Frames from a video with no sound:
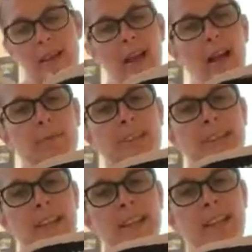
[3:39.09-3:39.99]
"I'm
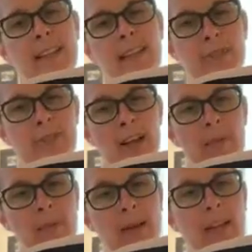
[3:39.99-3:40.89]
Stanley Lambchop,
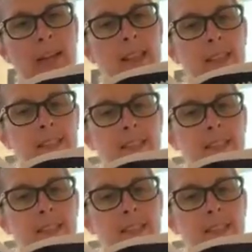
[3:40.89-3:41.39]
and this